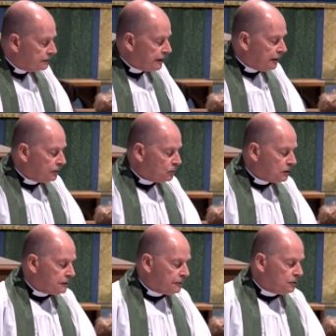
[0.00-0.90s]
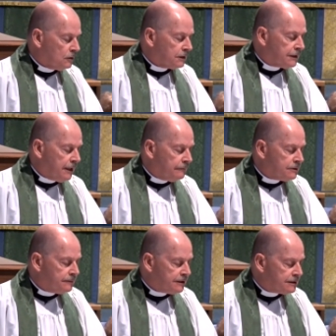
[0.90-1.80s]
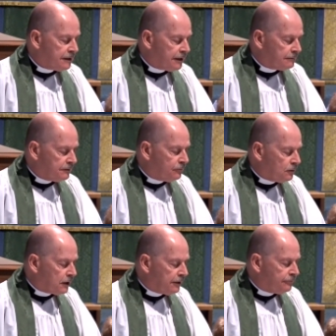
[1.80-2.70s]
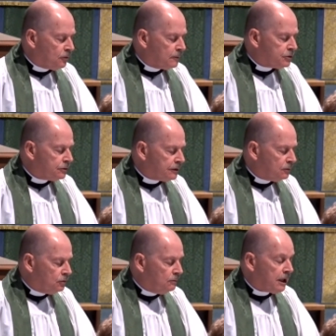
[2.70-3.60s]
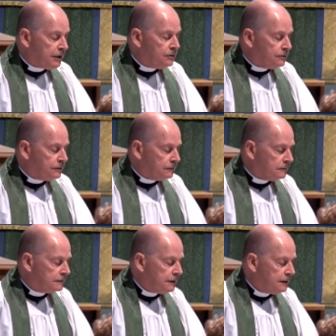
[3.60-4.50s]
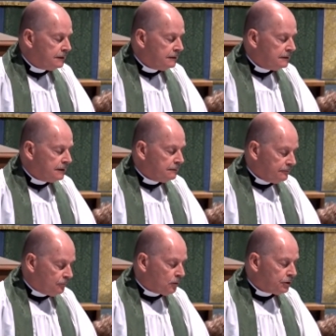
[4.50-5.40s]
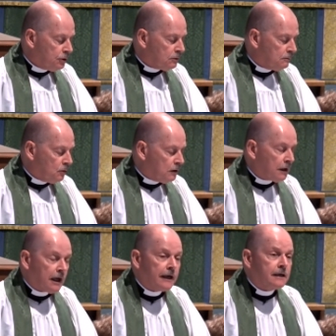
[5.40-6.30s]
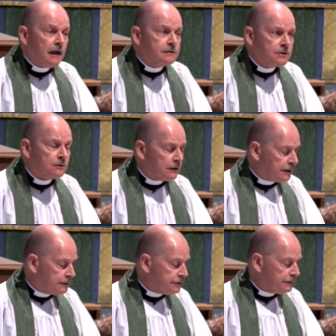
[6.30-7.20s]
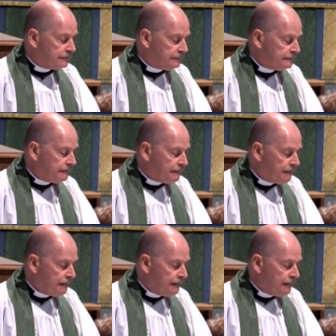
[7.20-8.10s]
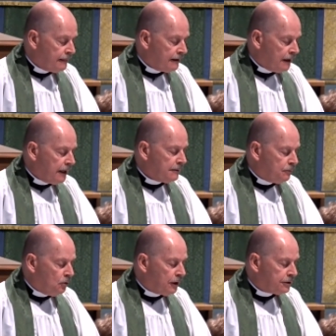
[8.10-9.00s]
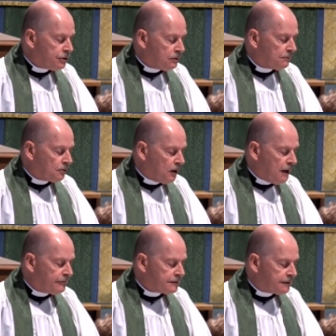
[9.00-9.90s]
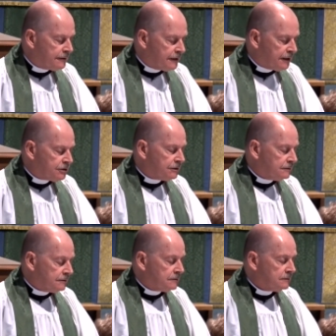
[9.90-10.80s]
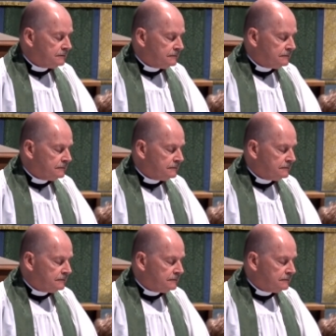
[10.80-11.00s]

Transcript: Now the word of the Lord came to me, saying, Before I formed you in the womb, I knew you. And before you were born, I consecrated you. I appointed you a prophet to the nations.